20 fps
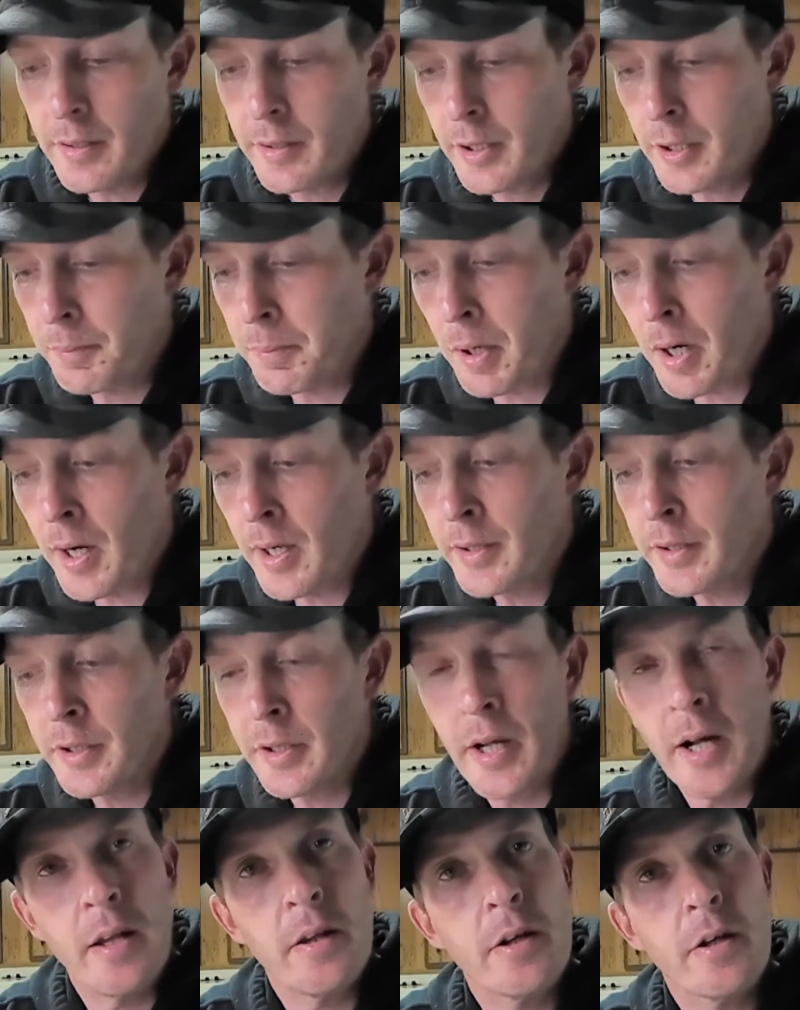Your brine, you're
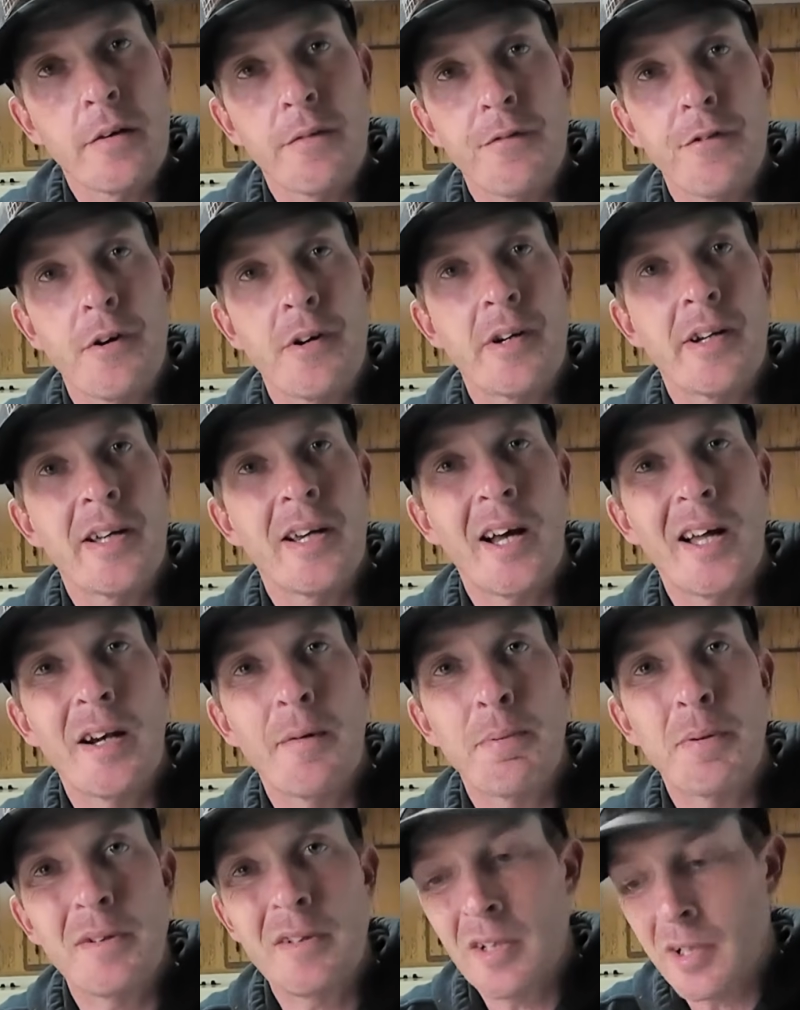not looking for any kind of
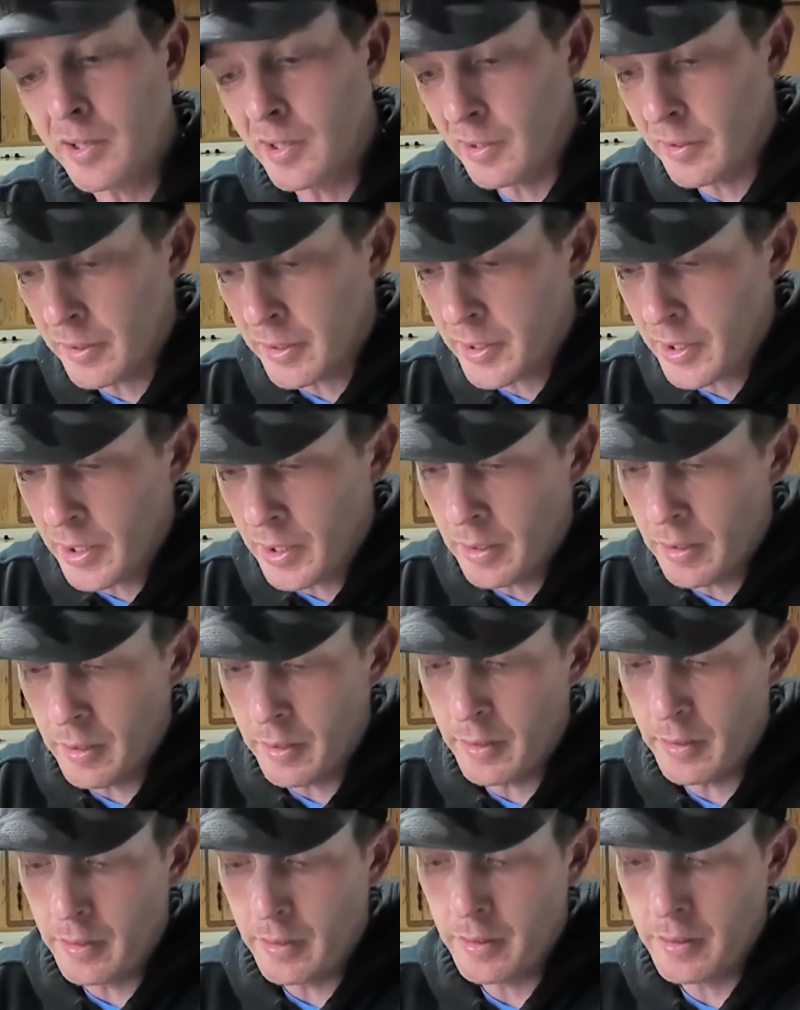particular
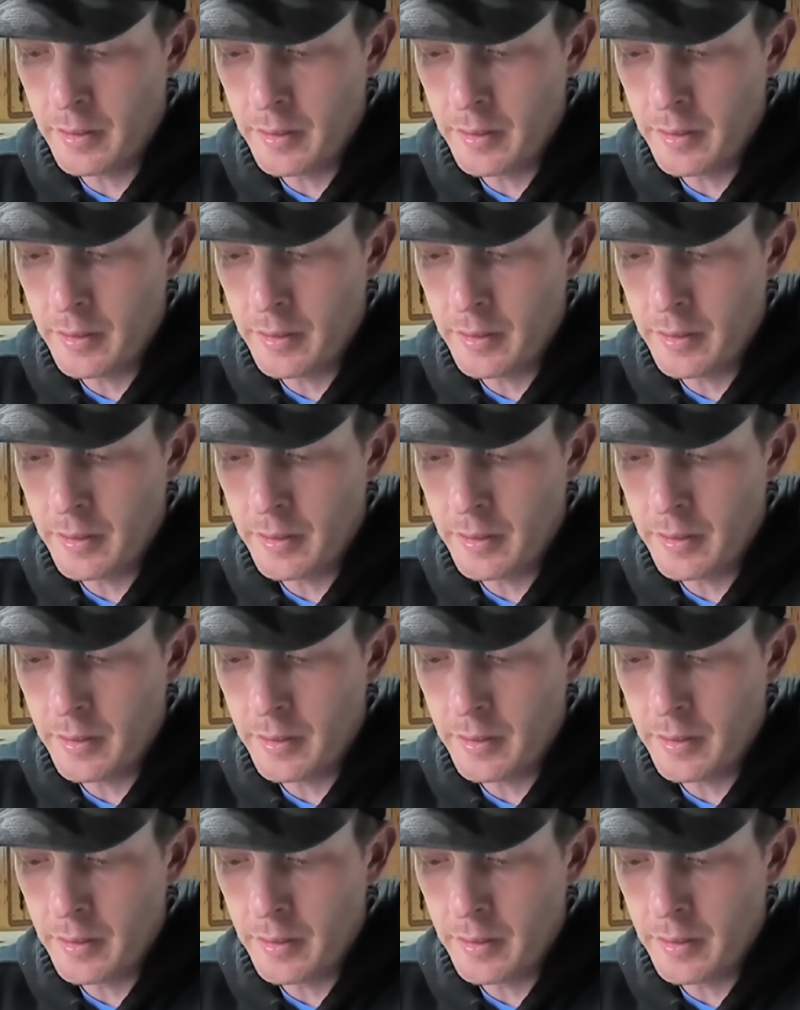color.